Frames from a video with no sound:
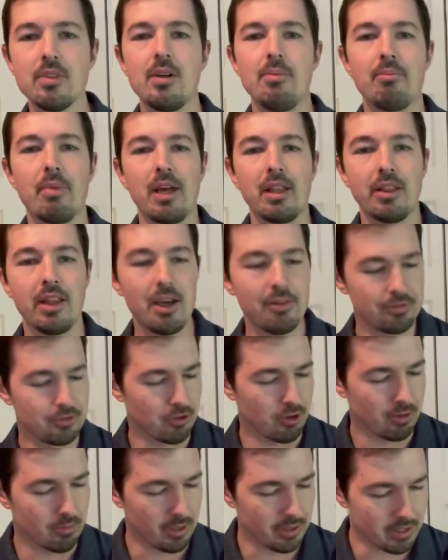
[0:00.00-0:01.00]
My left
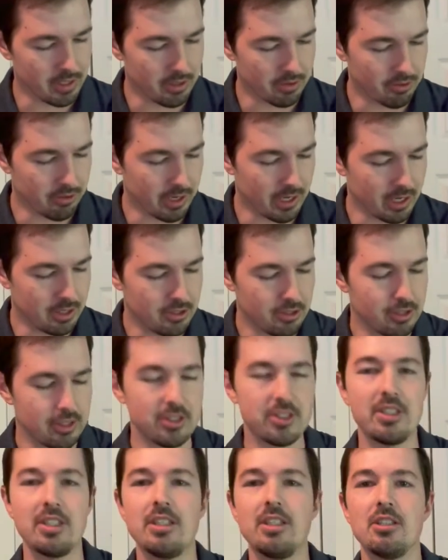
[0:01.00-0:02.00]
arm, on the other hand, you can
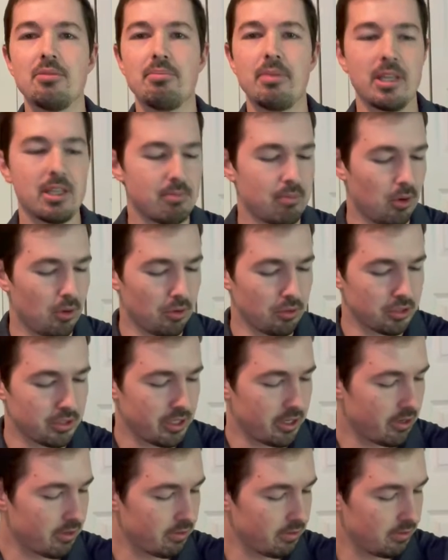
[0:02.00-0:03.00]
see these big moles
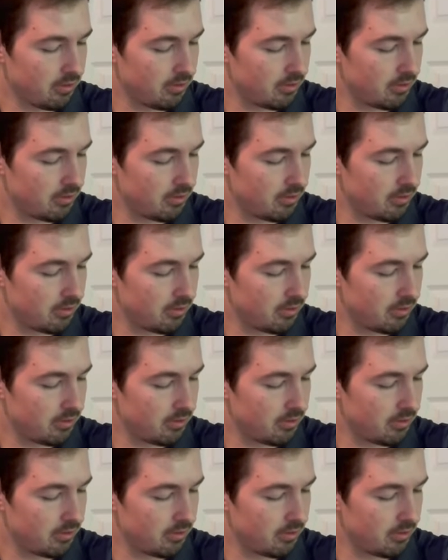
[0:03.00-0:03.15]
here.